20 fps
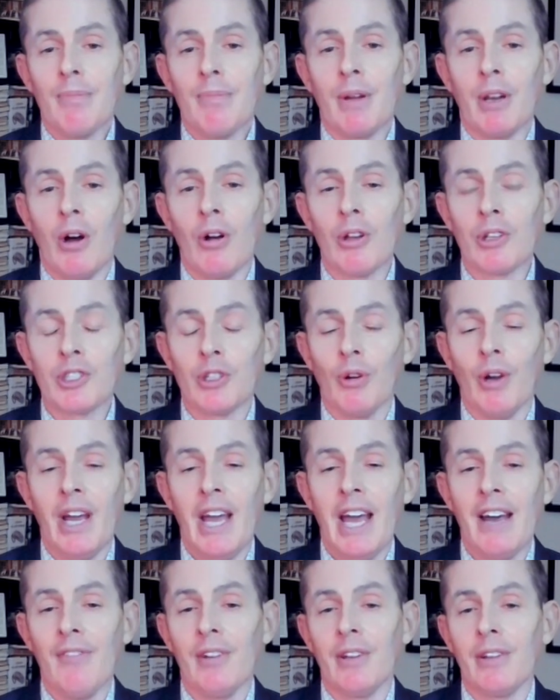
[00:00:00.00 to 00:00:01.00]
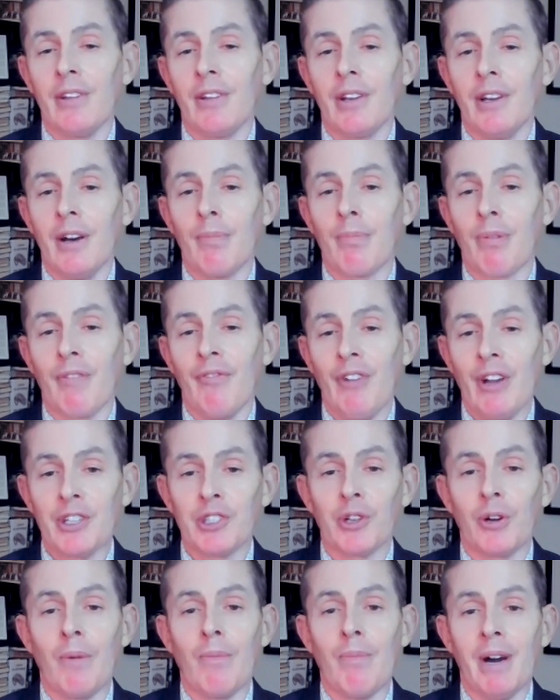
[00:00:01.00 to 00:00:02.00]
but also having a
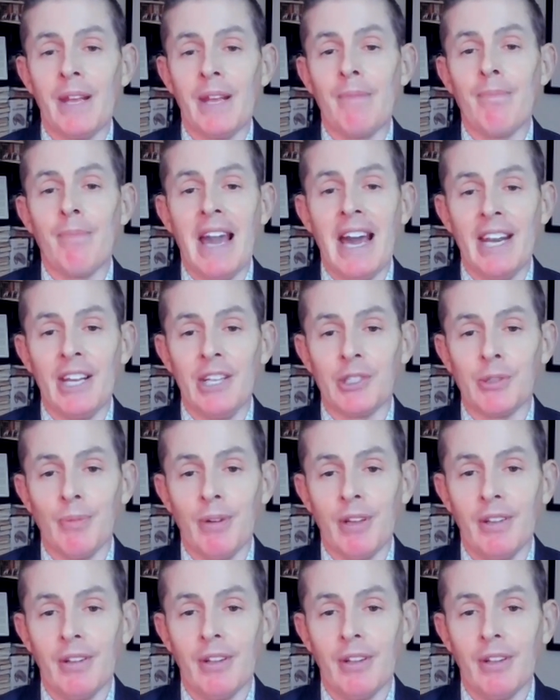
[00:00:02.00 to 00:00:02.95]
professional money manager,